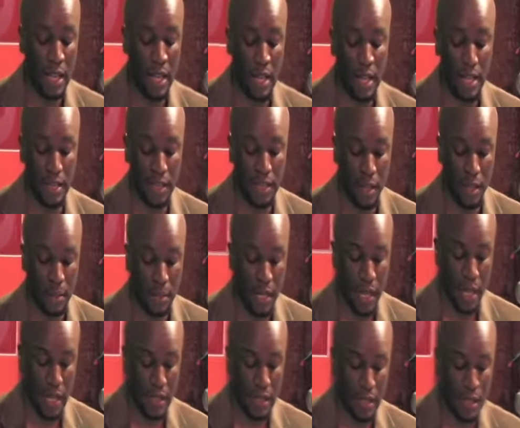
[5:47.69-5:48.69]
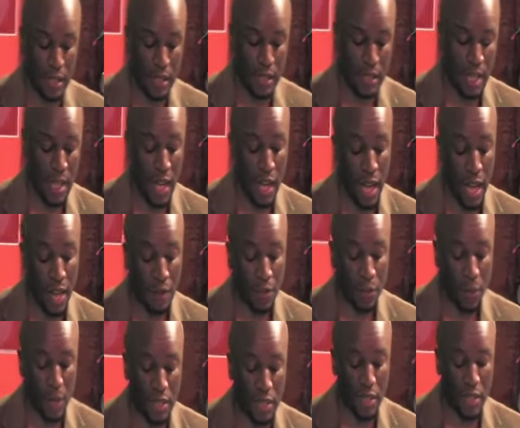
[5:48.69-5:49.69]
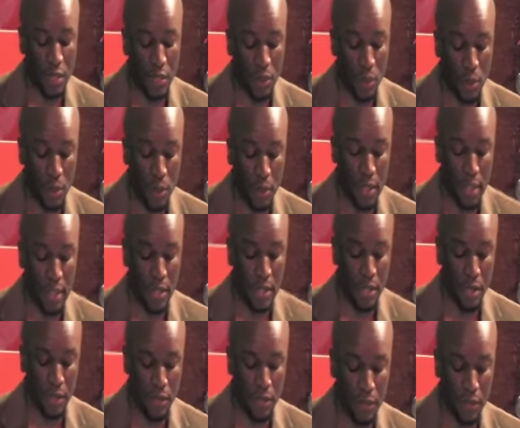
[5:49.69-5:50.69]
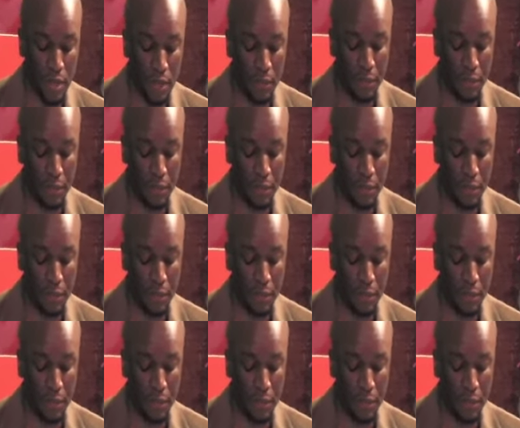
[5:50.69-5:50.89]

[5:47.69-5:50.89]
and in some cases, I even went to school with their children.